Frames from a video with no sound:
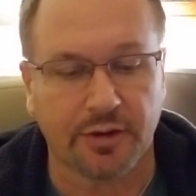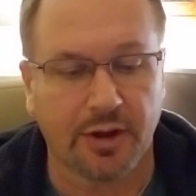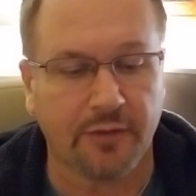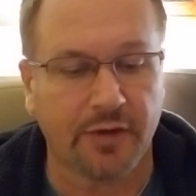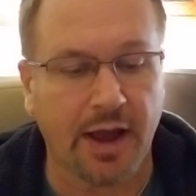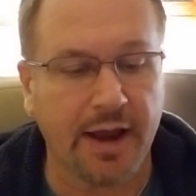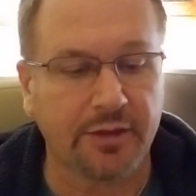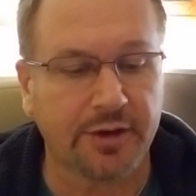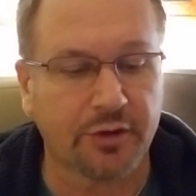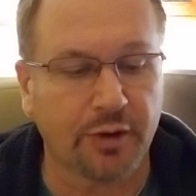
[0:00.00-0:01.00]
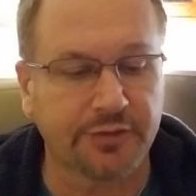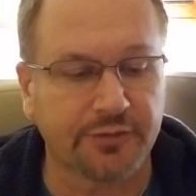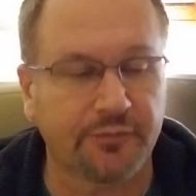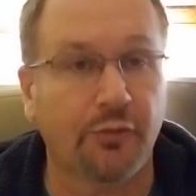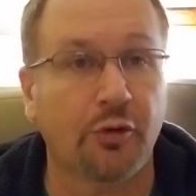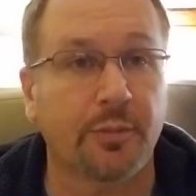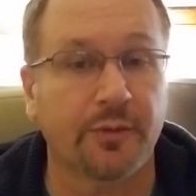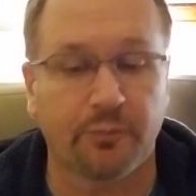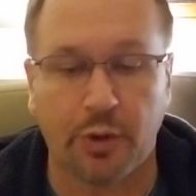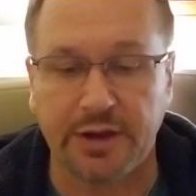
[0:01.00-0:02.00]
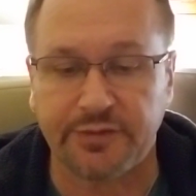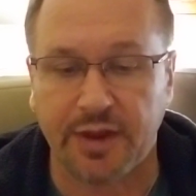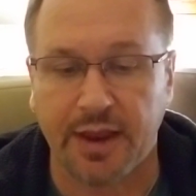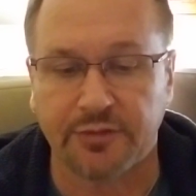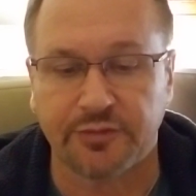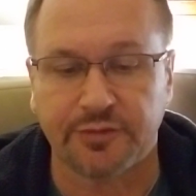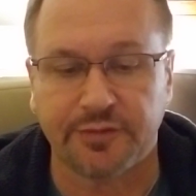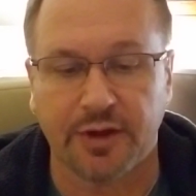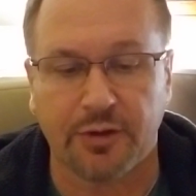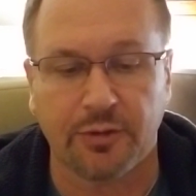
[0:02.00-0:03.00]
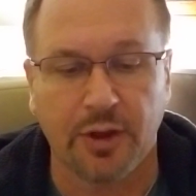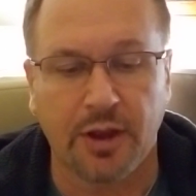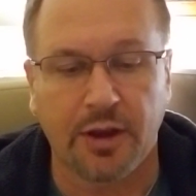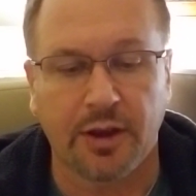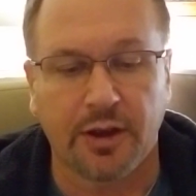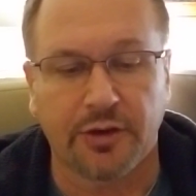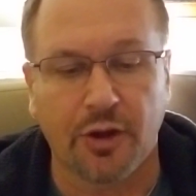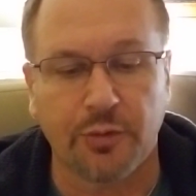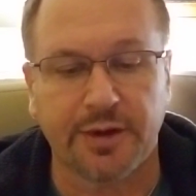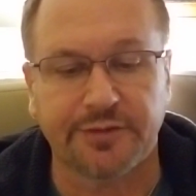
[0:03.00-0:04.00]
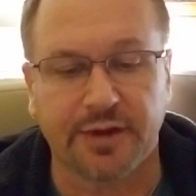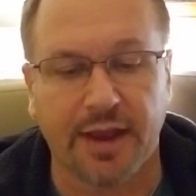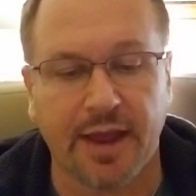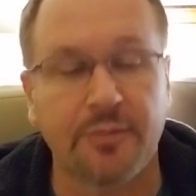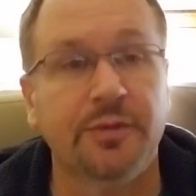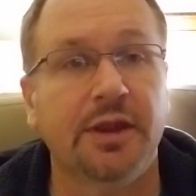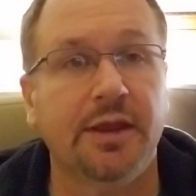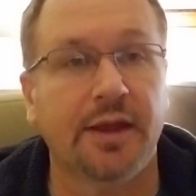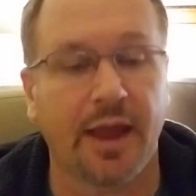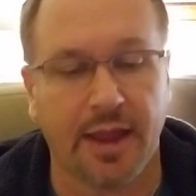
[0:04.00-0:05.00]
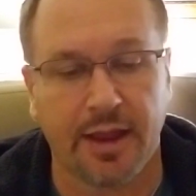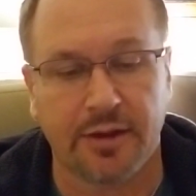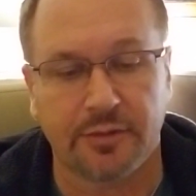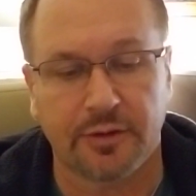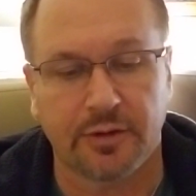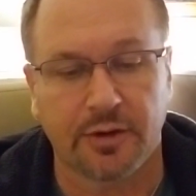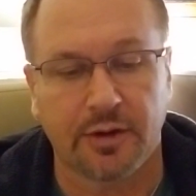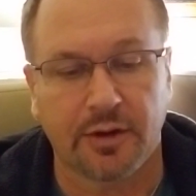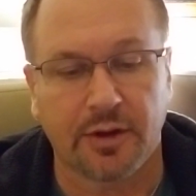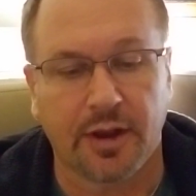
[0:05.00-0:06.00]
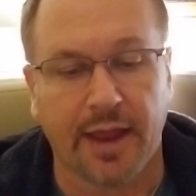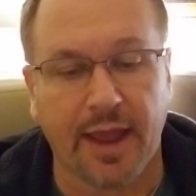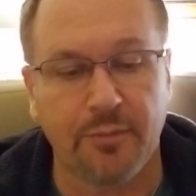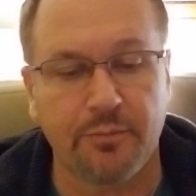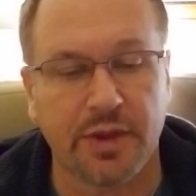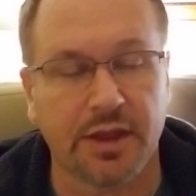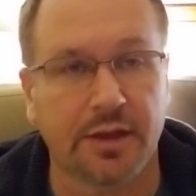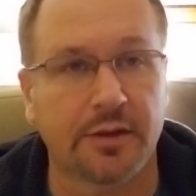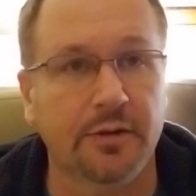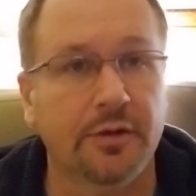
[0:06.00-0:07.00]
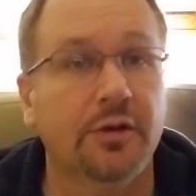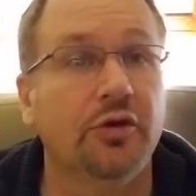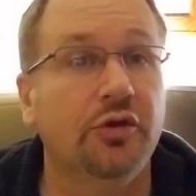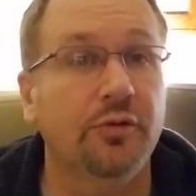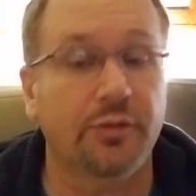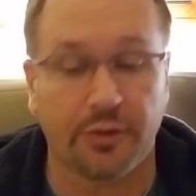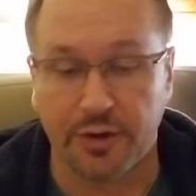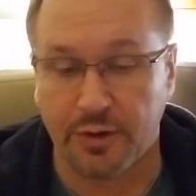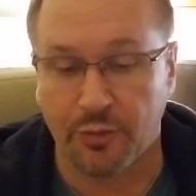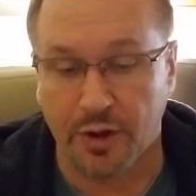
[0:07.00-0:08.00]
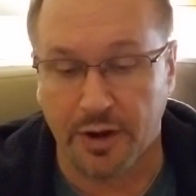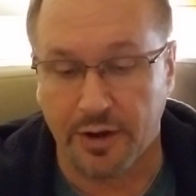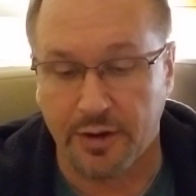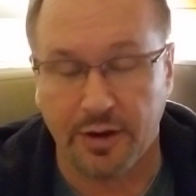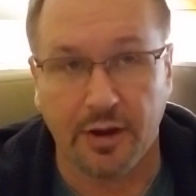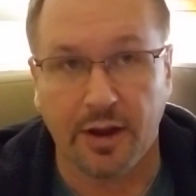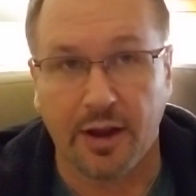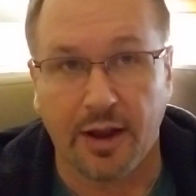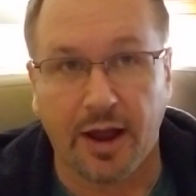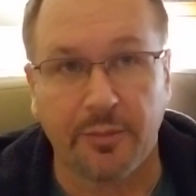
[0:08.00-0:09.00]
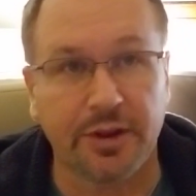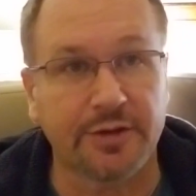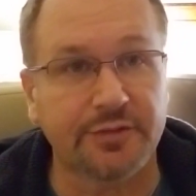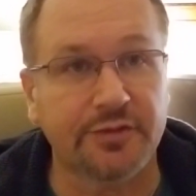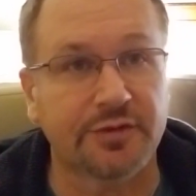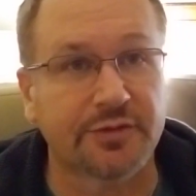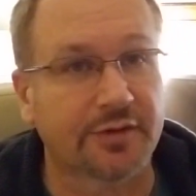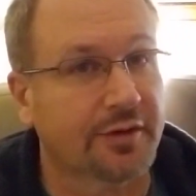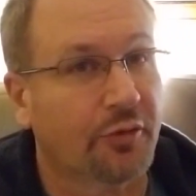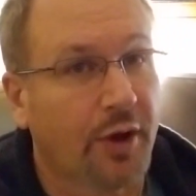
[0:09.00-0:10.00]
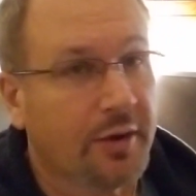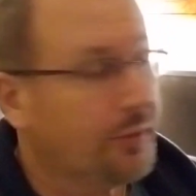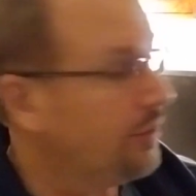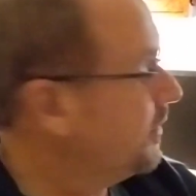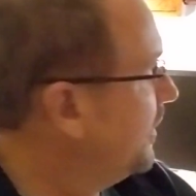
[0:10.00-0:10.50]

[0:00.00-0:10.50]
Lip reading: of a highly aggressive form of breast cancer cell known as the MDA MB231. I mean, this is just incredible.